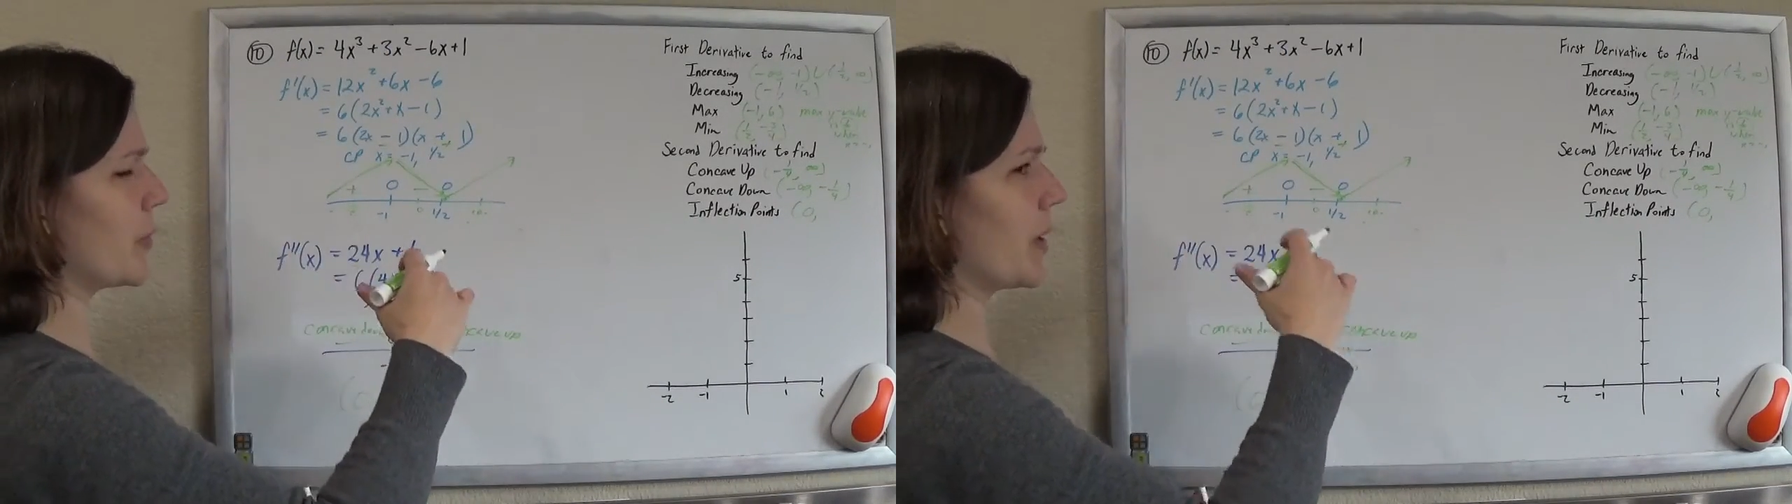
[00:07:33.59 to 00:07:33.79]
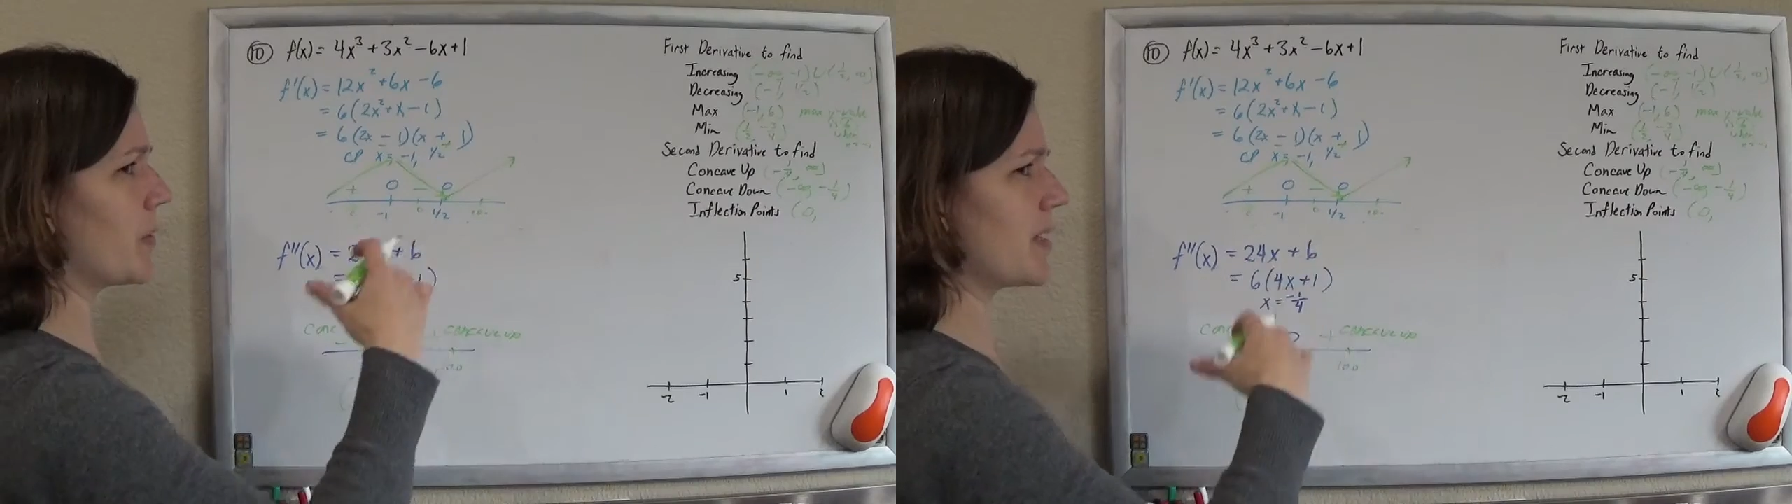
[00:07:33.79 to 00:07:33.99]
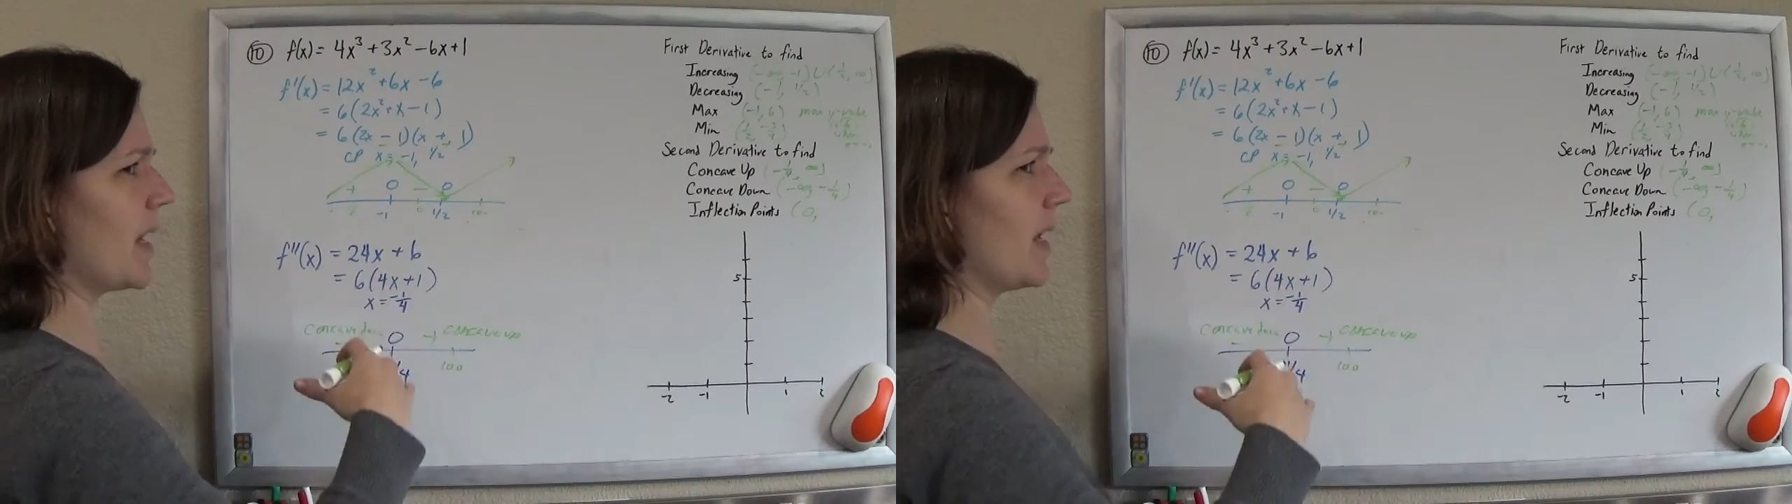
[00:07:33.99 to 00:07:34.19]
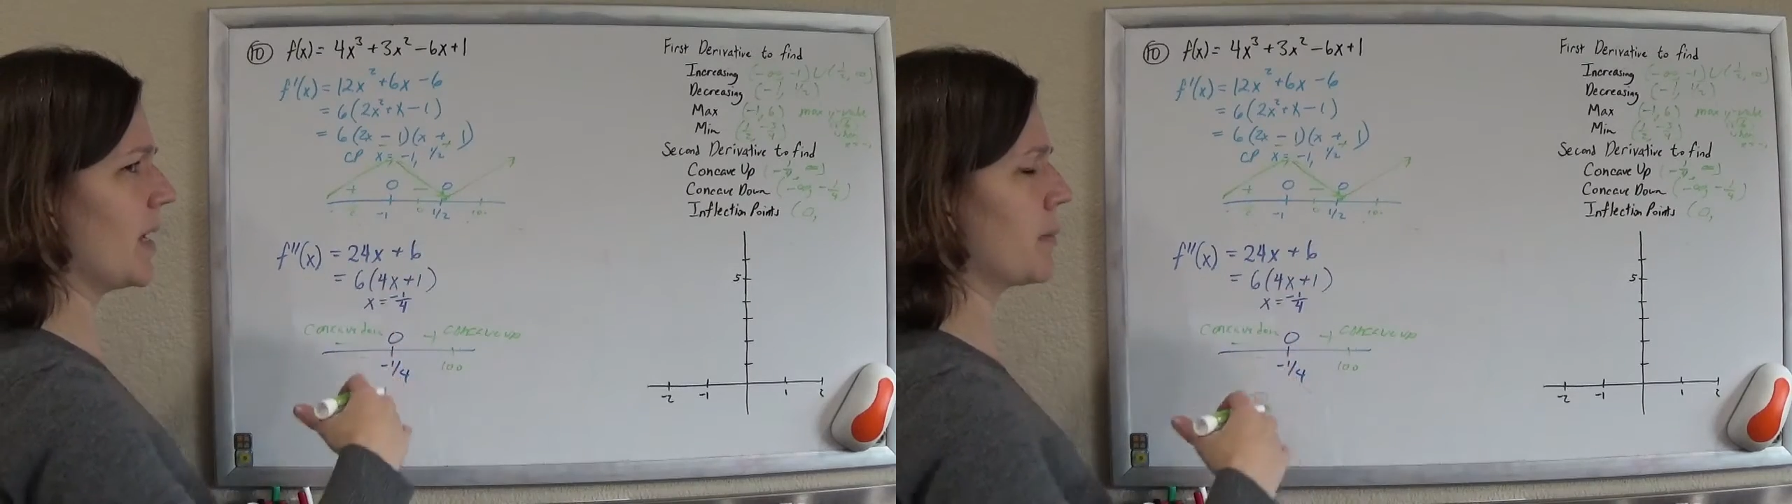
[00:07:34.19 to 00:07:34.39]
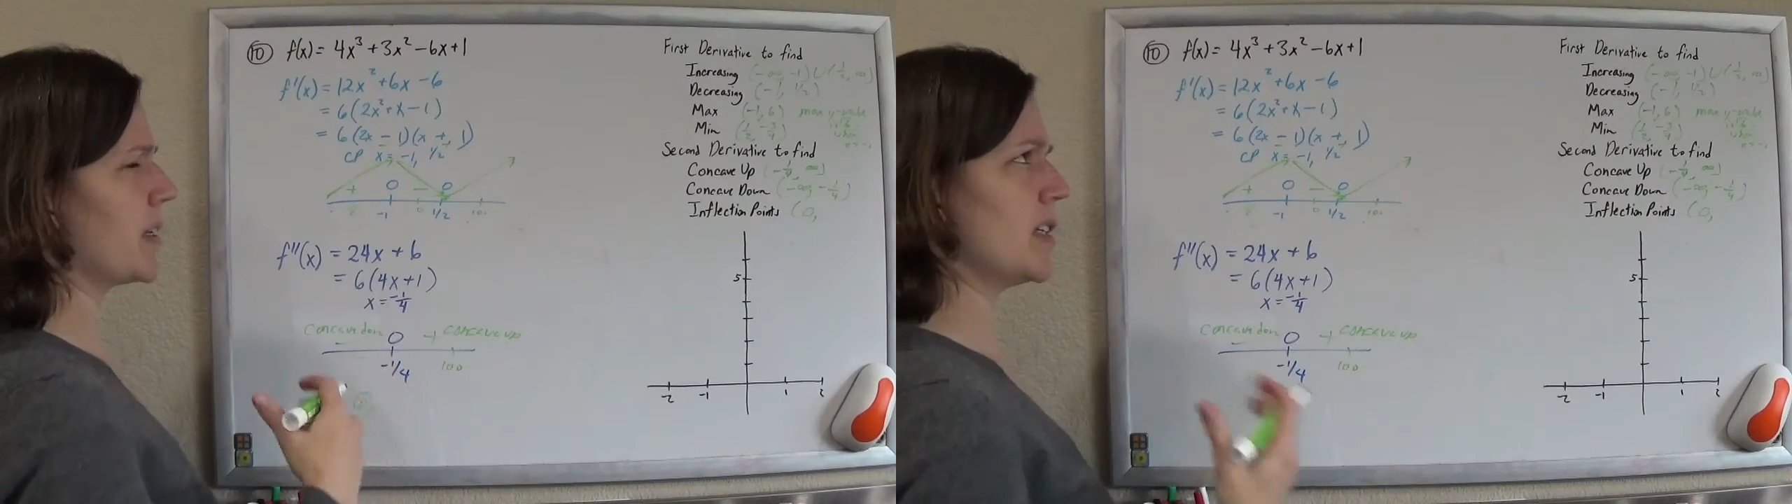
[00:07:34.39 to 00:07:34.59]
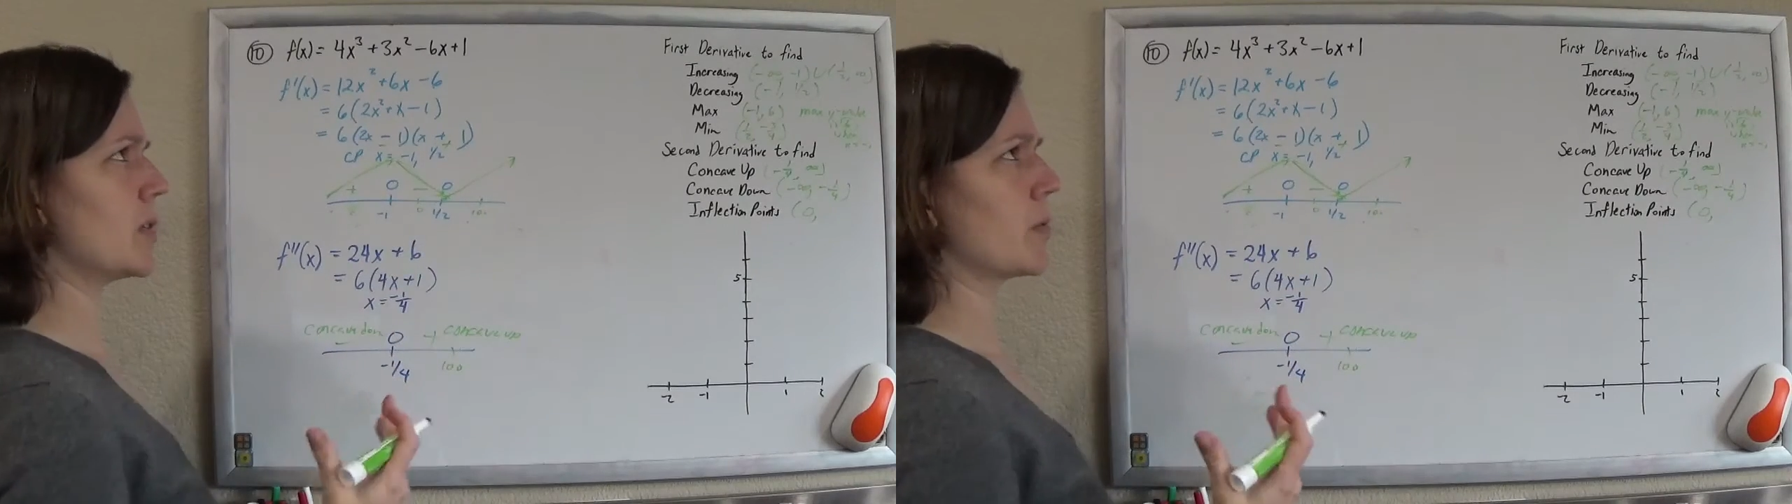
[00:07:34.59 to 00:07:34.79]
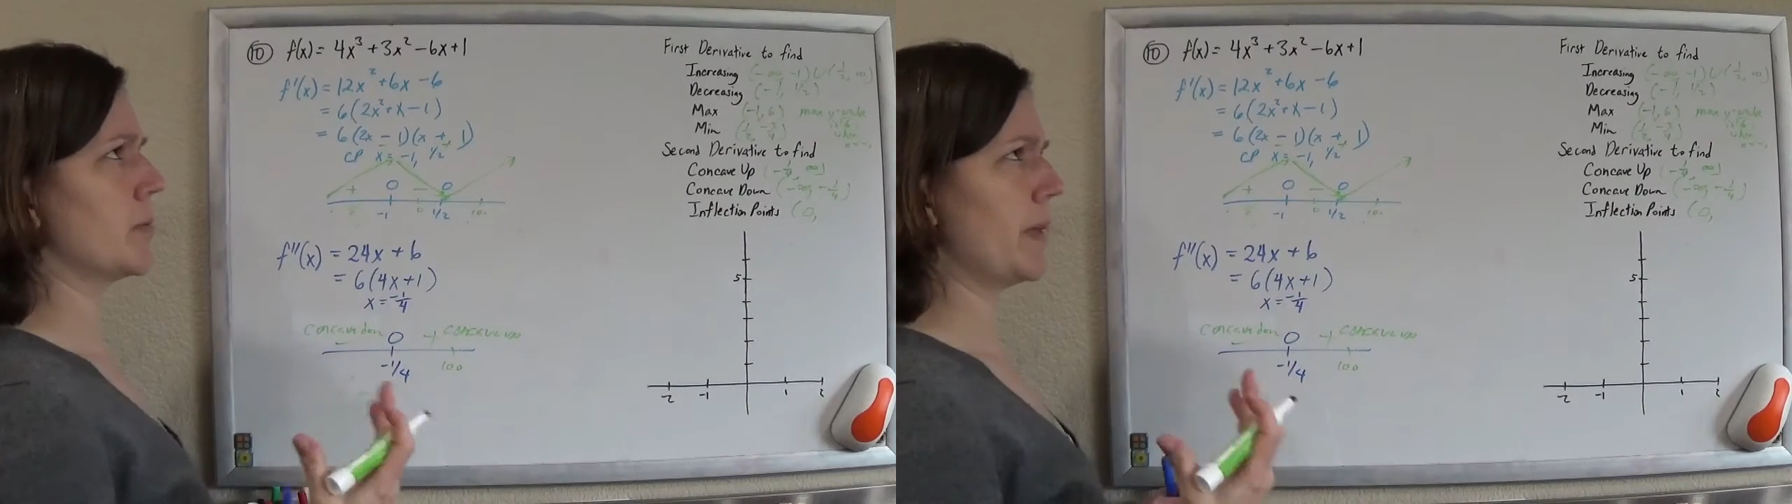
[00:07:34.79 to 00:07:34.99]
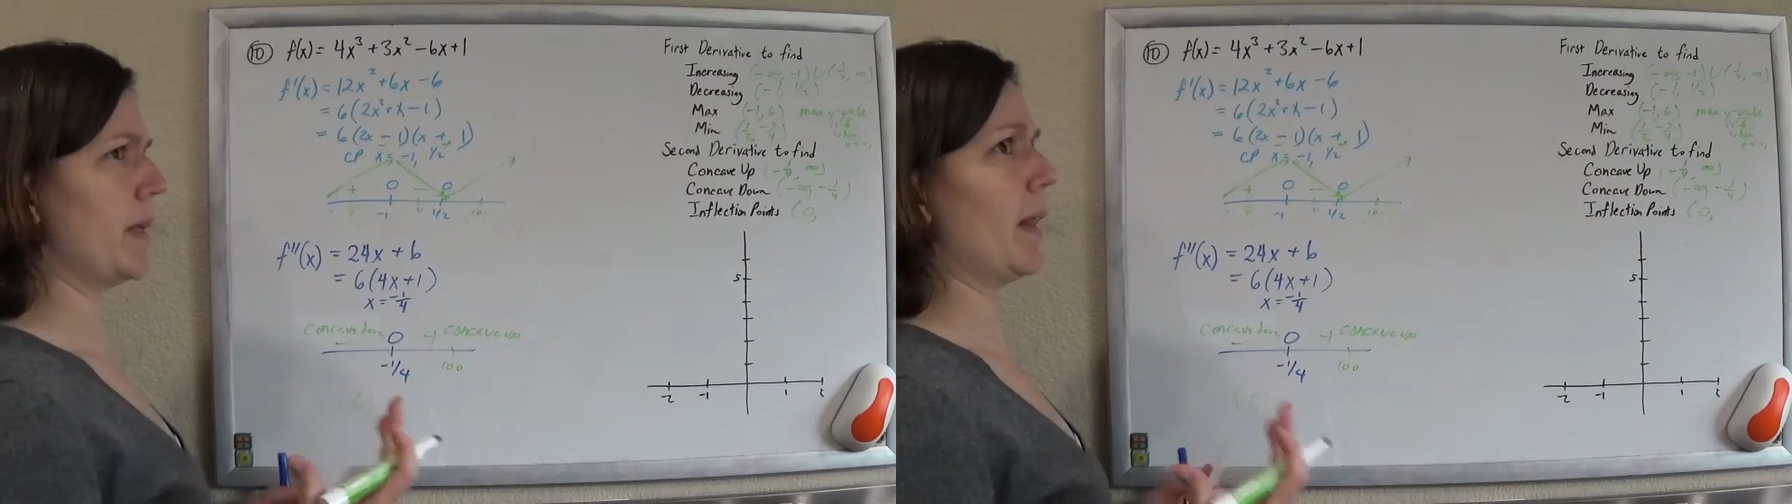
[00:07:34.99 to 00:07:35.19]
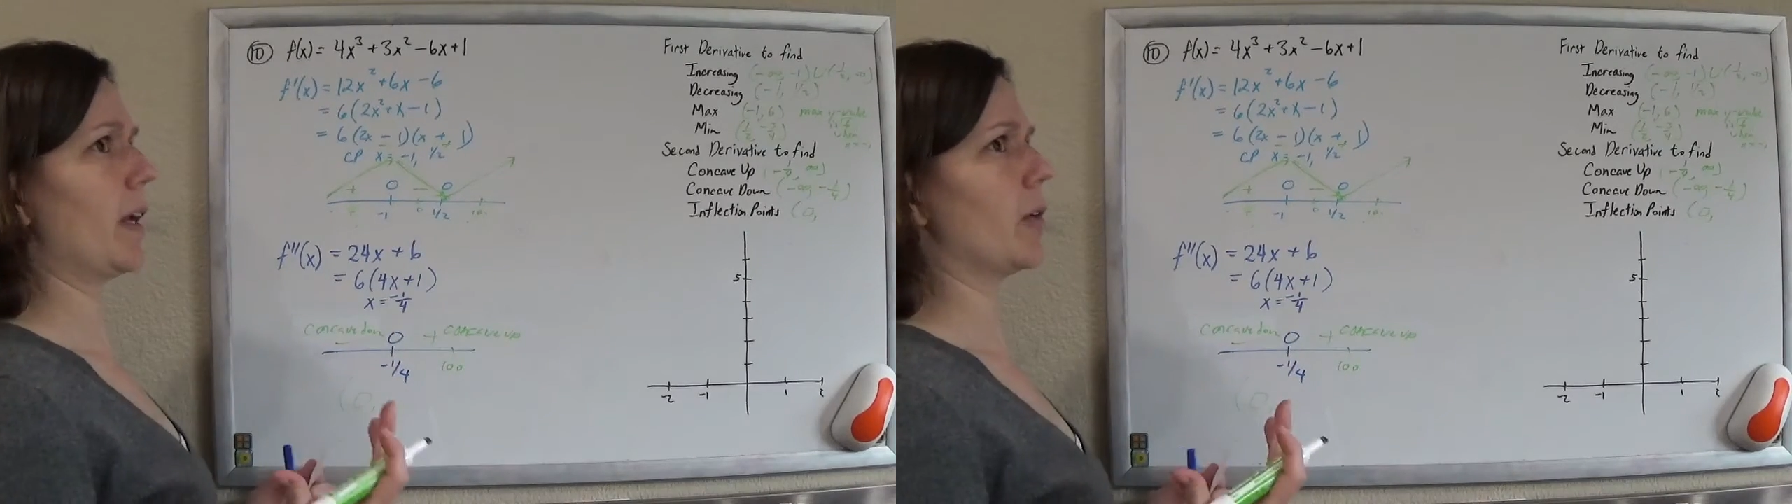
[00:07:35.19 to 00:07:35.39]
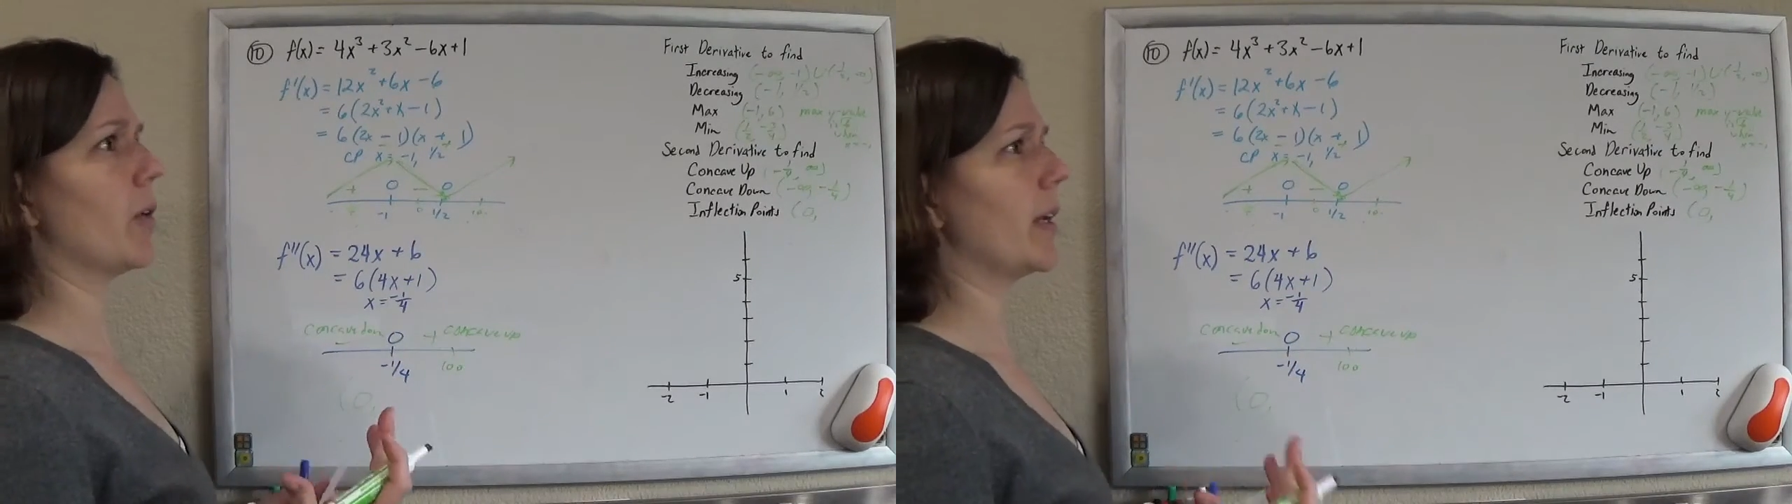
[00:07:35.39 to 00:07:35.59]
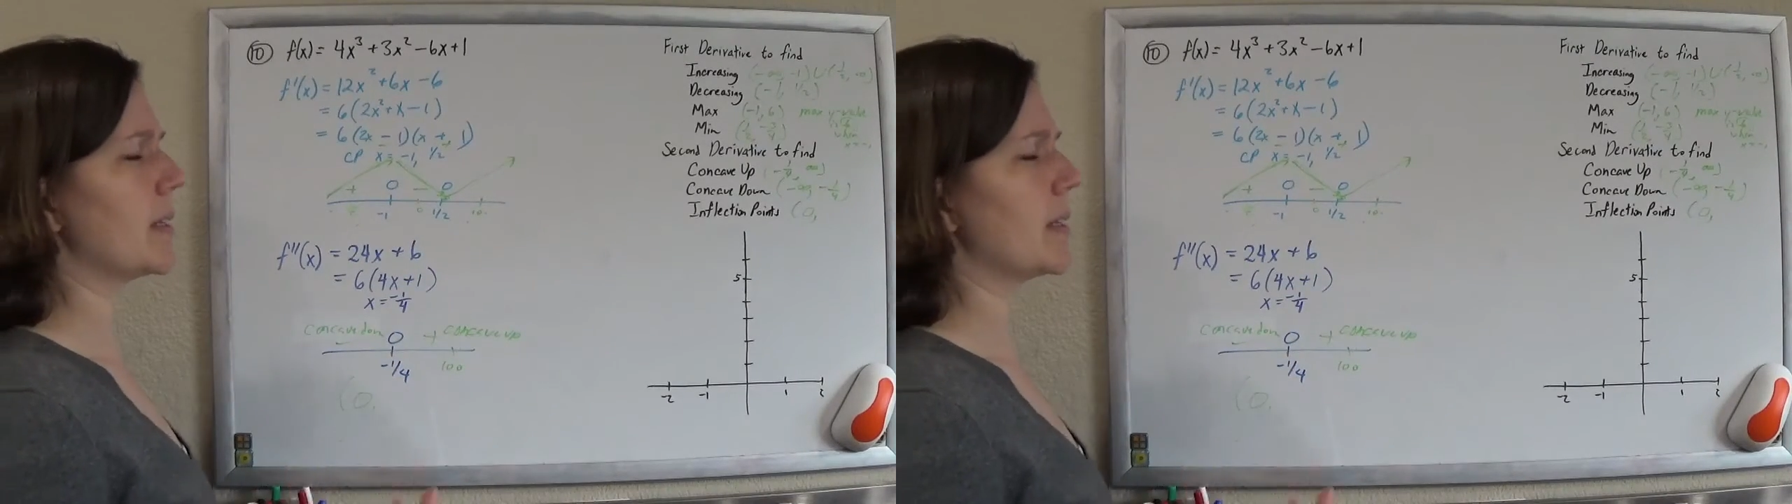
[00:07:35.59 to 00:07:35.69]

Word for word: when I was taking it. My teacher would be like annoyed.